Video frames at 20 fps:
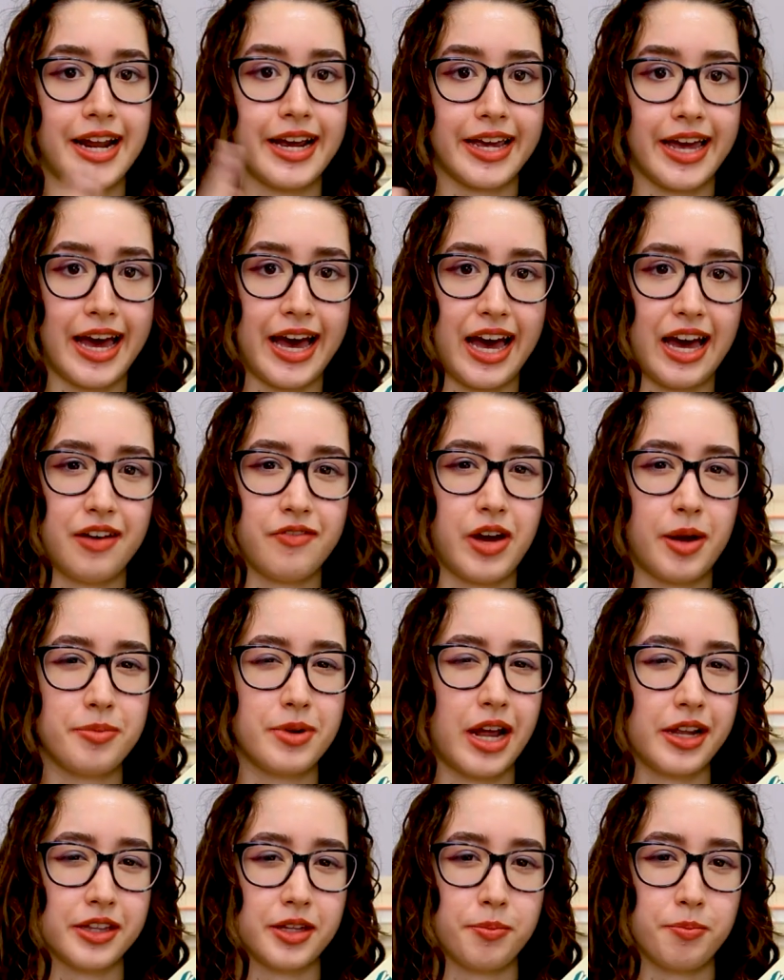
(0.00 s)
I have I'm
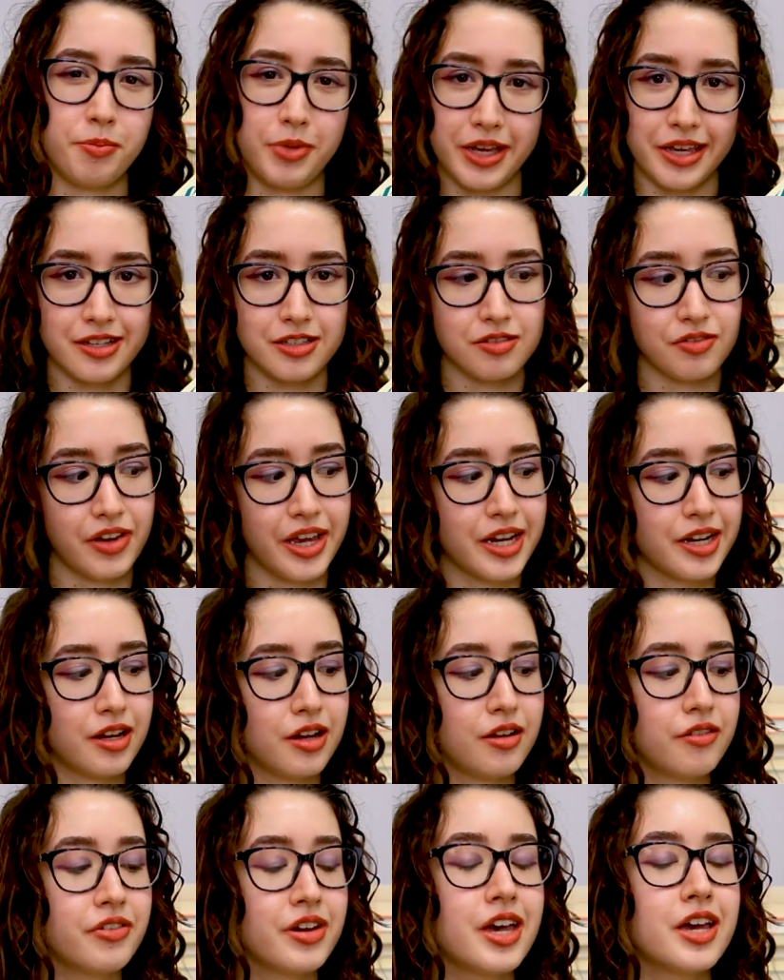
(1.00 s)
not the biggest fan
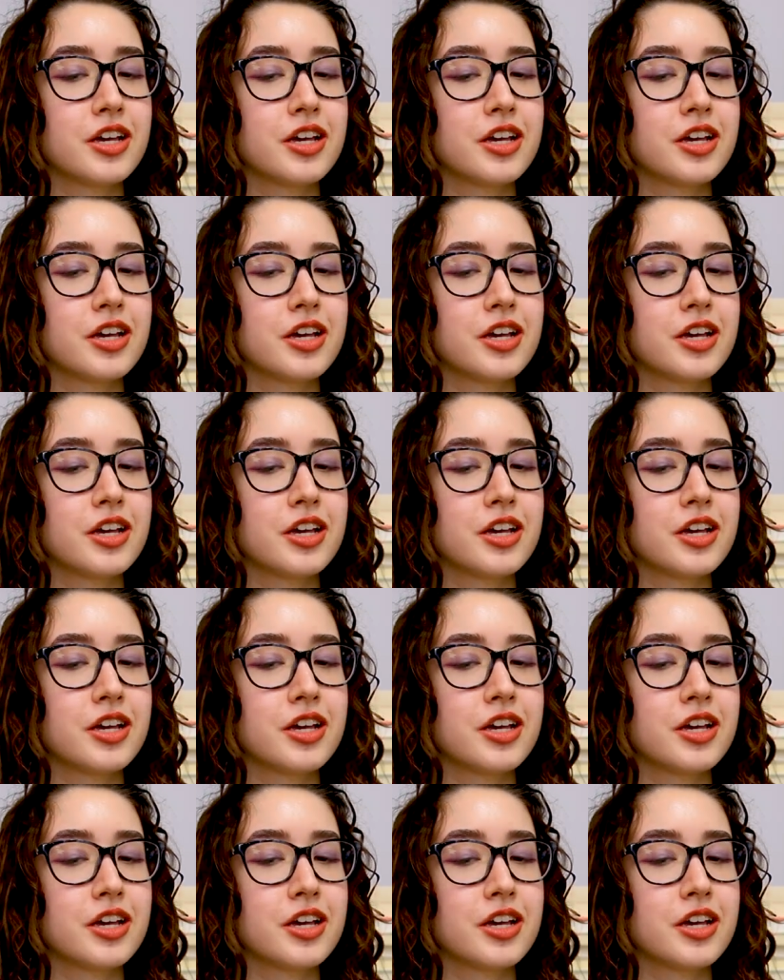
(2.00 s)
of,